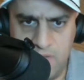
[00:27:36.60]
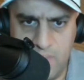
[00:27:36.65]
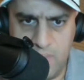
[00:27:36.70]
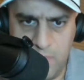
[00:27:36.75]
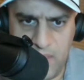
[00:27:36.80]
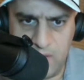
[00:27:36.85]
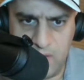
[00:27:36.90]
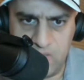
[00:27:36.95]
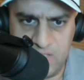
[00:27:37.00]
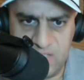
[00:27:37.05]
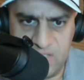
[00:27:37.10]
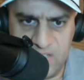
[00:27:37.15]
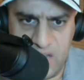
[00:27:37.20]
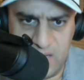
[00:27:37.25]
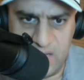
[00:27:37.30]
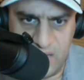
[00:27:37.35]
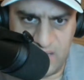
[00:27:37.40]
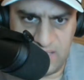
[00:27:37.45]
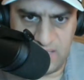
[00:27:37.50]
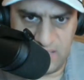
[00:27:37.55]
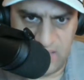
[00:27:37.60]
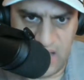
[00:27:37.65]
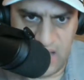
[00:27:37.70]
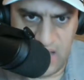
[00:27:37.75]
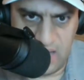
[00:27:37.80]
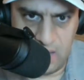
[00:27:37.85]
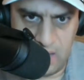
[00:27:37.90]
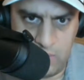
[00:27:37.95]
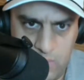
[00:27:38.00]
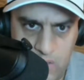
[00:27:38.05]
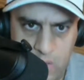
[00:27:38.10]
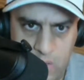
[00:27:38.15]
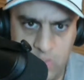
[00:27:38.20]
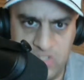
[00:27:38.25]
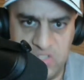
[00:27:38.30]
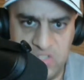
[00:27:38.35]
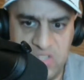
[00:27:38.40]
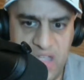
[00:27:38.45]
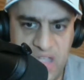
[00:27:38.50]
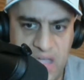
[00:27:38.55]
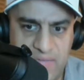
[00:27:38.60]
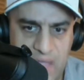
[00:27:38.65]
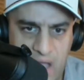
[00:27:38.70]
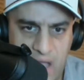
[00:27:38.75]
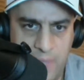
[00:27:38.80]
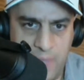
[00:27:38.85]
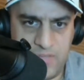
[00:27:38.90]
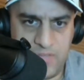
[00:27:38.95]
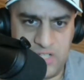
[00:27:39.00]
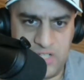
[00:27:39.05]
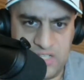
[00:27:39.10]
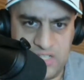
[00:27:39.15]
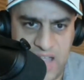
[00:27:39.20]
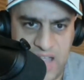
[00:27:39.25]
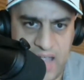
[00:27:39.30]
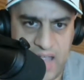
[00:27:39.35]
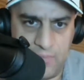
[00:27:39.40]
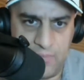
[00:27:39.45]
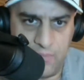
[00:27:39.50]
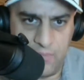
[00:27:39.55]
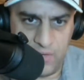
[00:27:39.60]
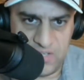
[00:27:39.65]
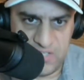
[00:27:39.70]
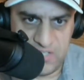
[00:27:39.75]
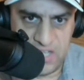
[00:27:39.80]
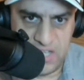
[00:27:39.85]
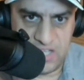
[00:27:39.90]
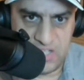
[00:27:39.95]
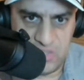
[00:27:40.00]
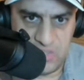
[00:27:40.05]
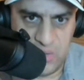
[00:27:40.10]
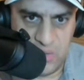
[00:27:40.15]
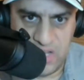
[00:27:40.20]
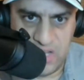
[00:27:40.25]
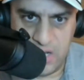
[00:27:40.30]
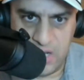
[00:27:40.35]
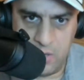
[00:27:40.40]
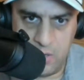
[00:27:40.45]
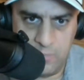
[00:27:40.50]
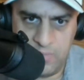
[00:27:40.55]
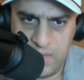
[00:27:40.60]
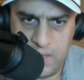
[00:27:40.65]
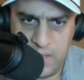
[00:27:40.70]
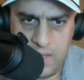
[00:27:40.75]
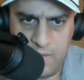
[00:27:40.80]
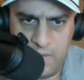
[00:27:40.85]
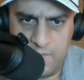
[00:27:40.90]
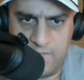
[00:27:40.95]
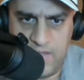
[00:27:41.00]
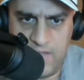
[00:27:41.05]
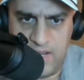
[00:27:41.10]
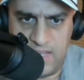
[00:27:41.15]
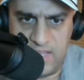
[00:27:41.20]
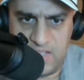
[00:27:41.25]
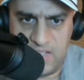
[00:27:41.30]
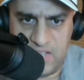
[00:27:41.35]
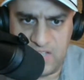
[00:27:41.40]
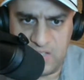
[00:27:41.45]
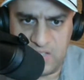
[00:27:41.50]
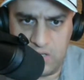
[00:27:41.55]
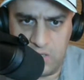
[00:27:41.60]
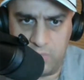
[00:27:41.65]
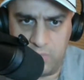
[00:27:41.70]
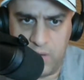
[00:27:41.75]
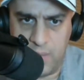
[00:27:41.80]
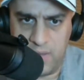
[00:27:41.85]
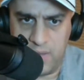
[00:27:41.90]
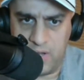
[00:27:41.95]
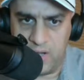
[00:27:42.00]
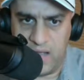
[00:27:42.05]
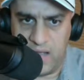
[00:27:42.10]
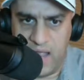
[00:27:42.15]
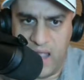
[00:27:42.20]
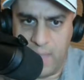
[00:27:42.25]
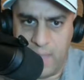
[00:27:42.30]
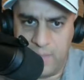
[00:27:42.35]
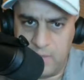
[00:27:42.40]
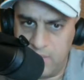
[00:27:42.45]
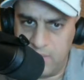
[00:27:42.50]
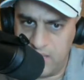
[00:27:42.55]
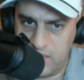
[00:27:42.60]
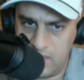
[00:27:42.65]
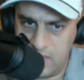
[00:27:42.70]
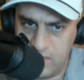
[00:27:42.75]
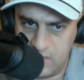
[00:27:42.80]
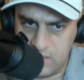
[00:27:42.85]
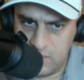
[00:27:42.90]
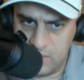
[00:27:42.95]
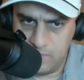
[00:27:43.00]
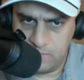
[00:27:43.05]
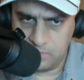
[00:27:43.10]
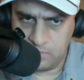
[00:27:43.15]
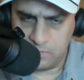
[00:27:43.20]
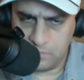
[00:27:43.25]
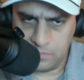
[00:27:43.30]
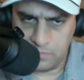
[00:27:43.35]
if the Bengals decide not to tag him, which they have the option to tag him for a second straight year. Feeling is that's probably going to happen because